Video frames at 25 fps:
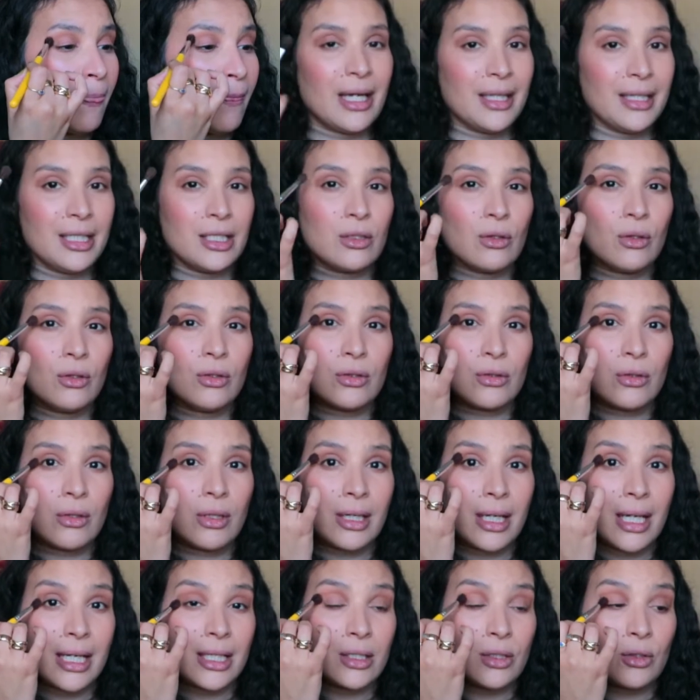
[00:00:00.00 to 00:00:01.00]
And it's also a
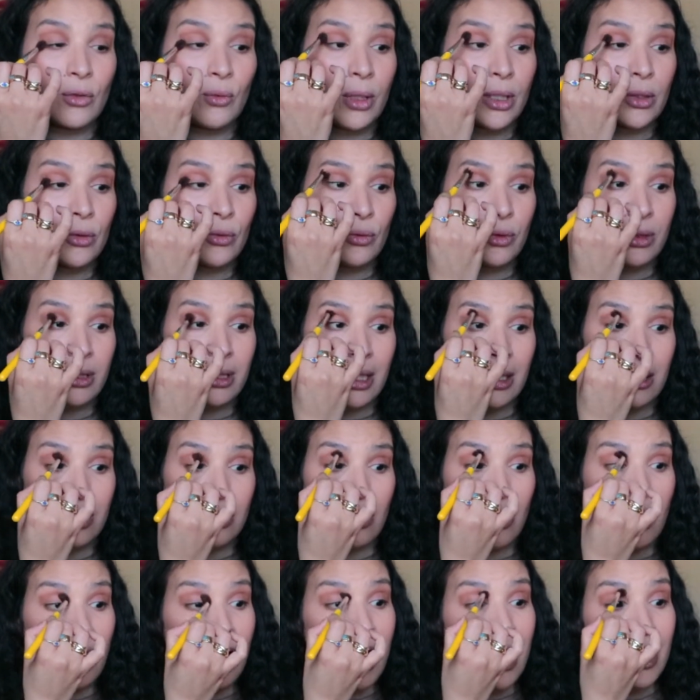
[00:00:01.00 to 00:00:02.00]
nice way to
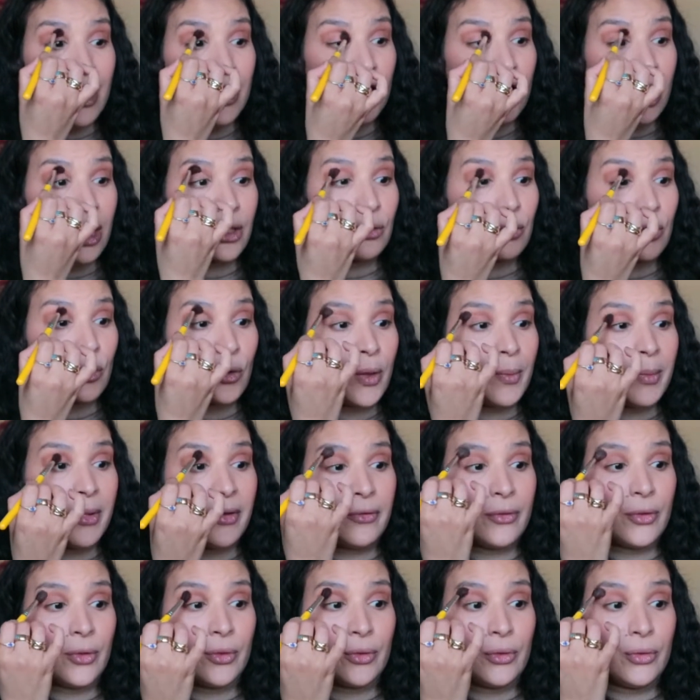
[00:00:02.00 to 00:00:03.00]
set your eyeshadow cream
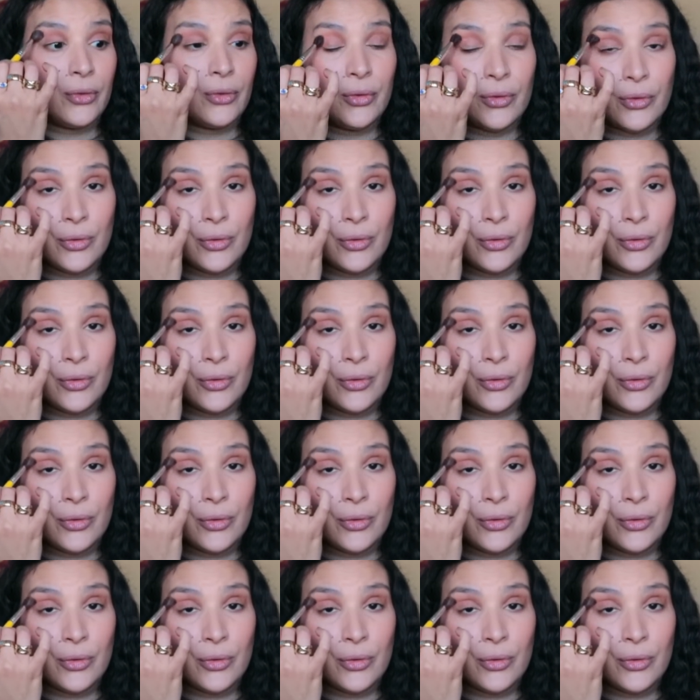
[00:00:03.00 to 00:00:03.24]
if you